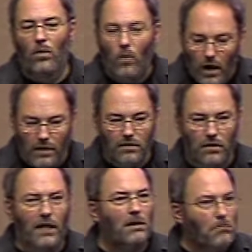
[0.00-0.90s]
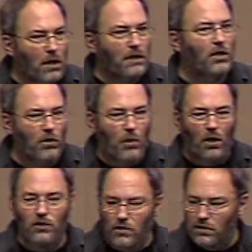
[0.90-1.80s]
1, 2, like in military
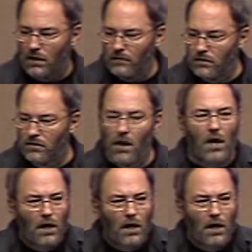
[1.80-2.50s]
marches and stuff, is used